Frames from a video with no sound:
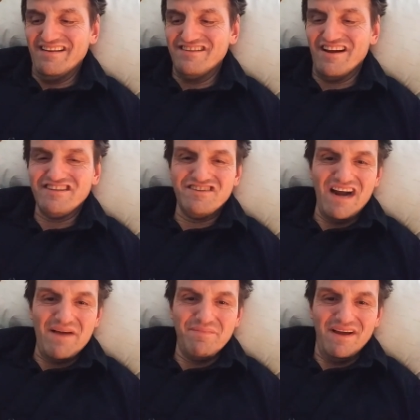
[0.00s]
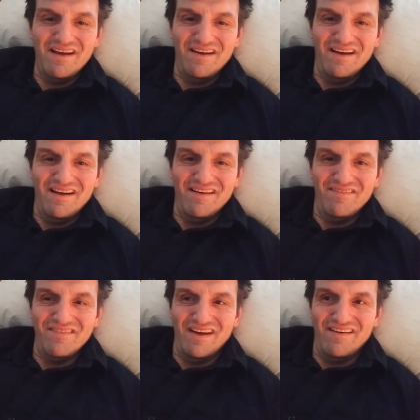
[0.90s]
jockstrap uh,
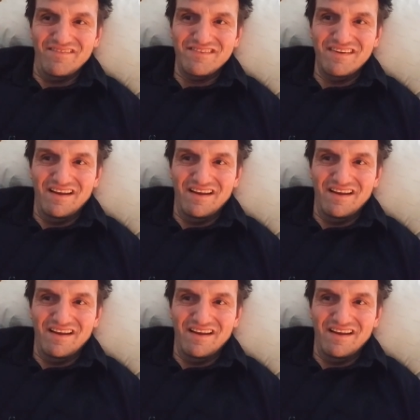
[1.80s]
um, um,